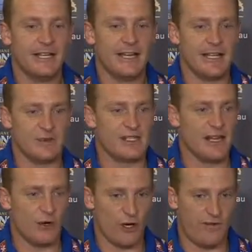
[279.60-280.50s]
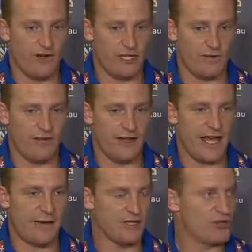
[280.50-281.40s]
as we said, we've got to finish off the
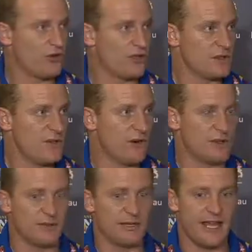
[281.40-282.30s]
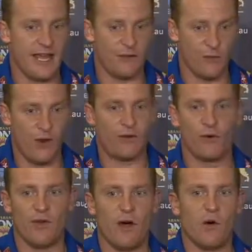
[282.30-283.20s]
game as strong as we possibly can right
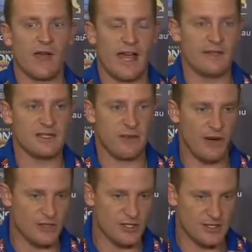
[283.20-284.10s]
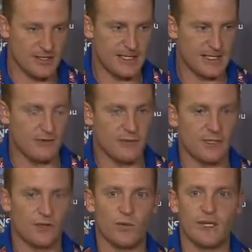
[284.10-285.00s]
through the whole game, as opposed to just giving them
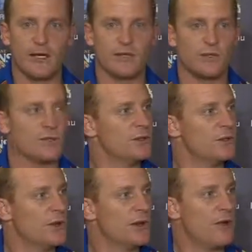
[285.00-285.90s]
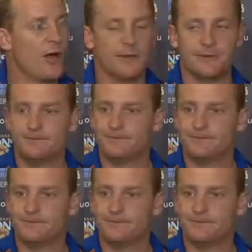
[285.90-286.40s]
little windows, which we're doing at the moment.